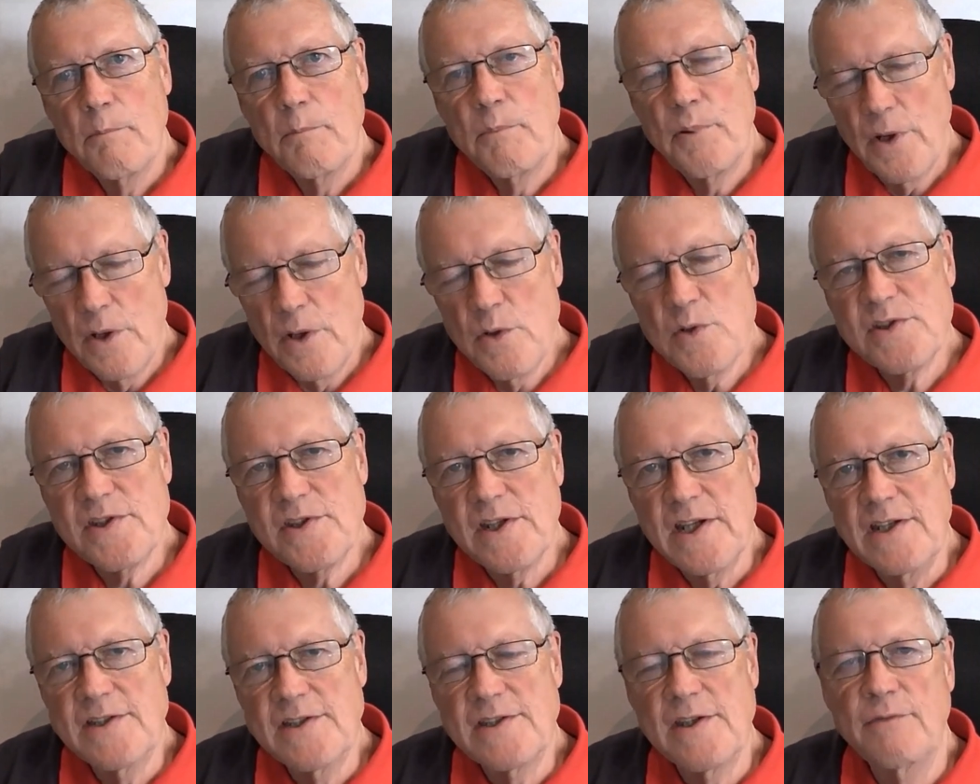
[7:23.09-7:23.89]

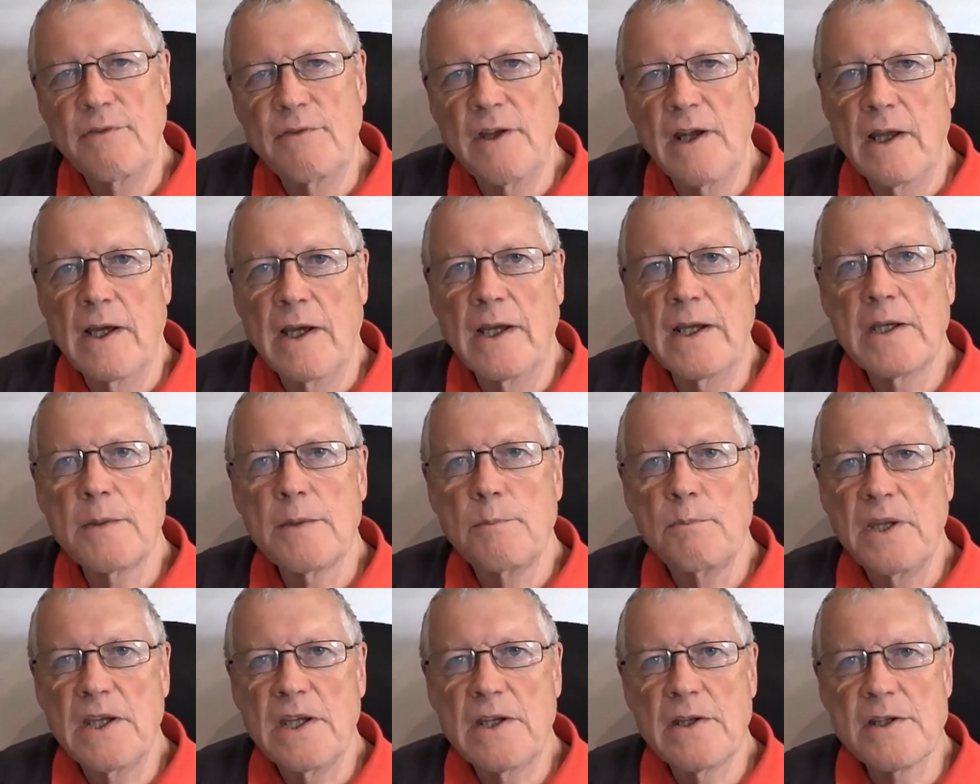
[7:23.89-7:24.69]
proceeds, if you like,
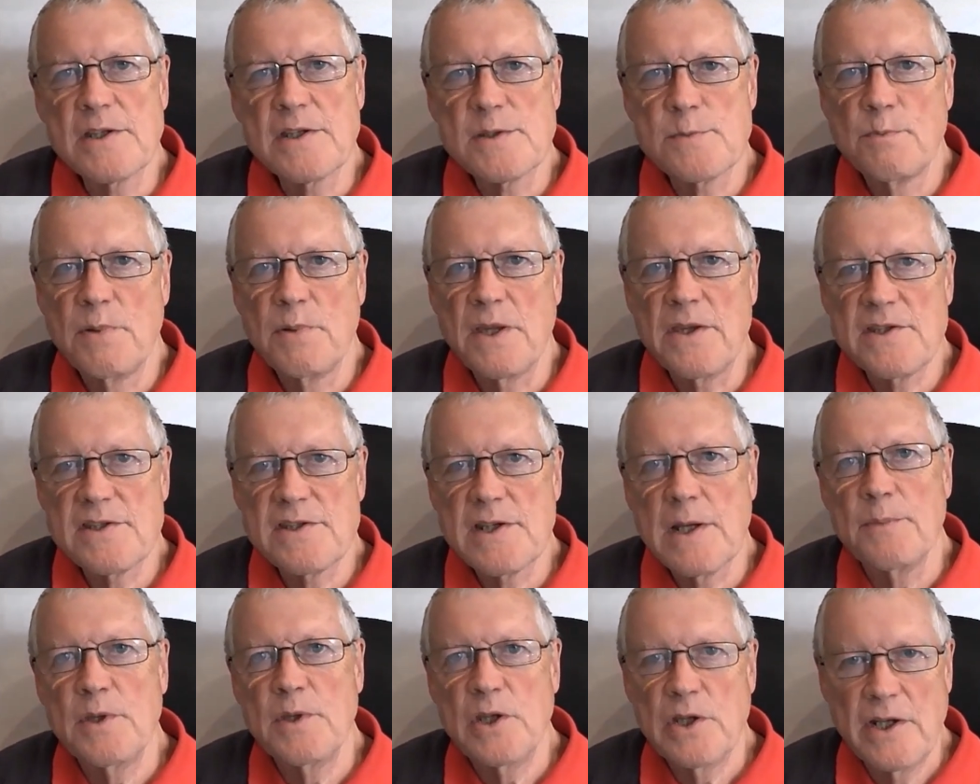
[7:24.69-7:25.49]
because by the
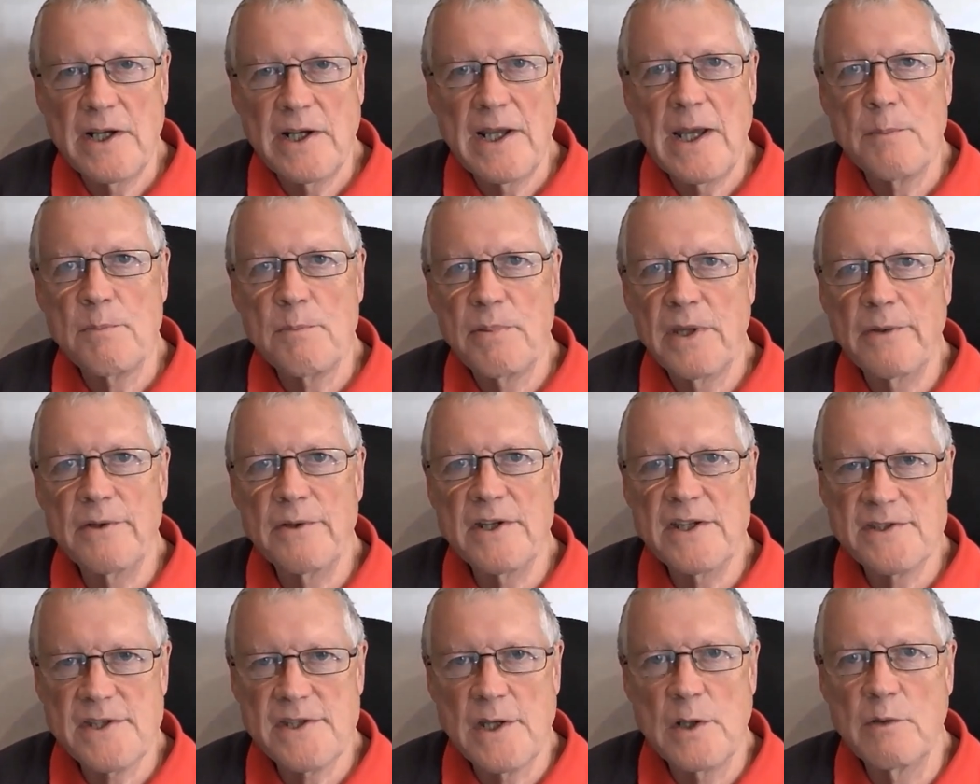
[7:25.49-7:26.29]
time the earn-out
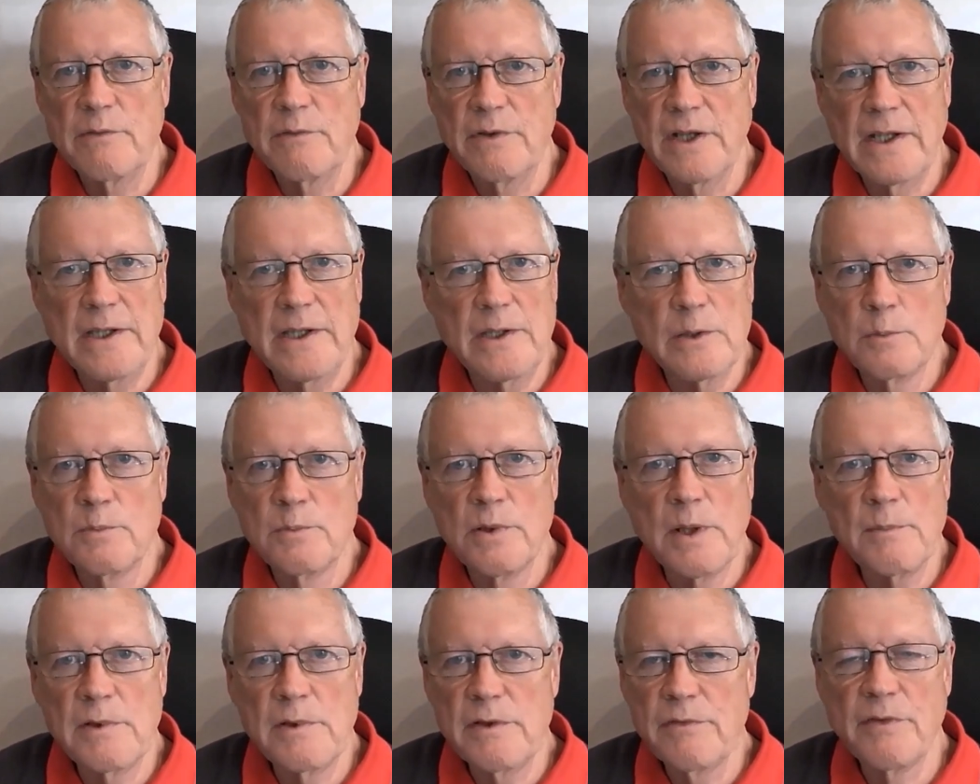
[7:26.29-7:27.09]
period's over, you'll
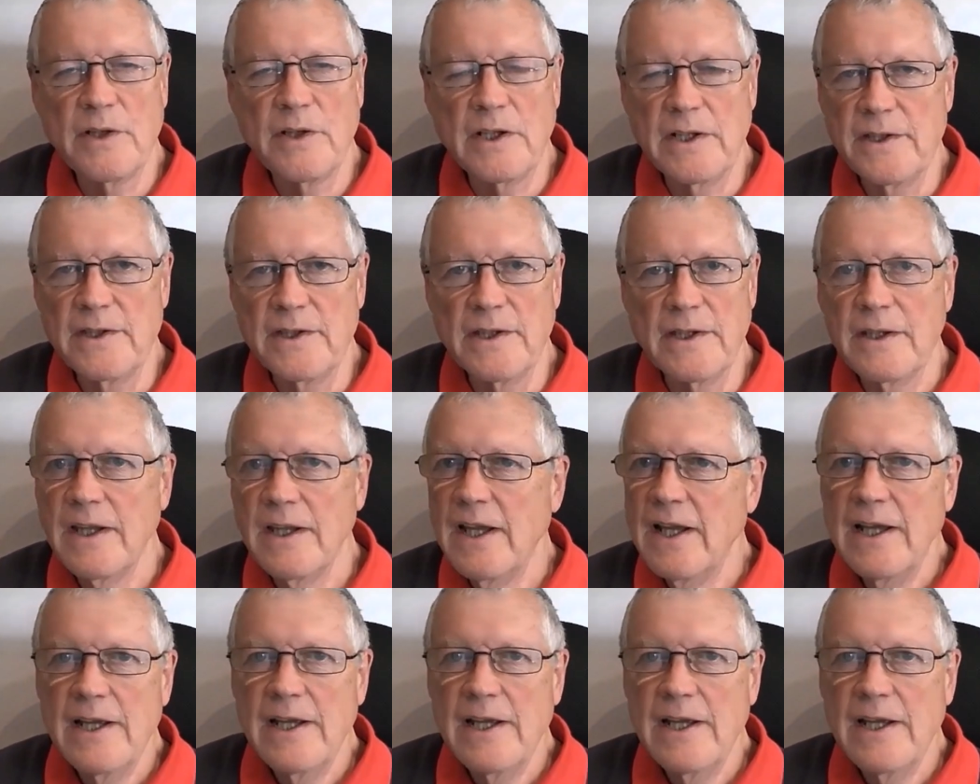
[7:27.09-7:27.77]
probably find that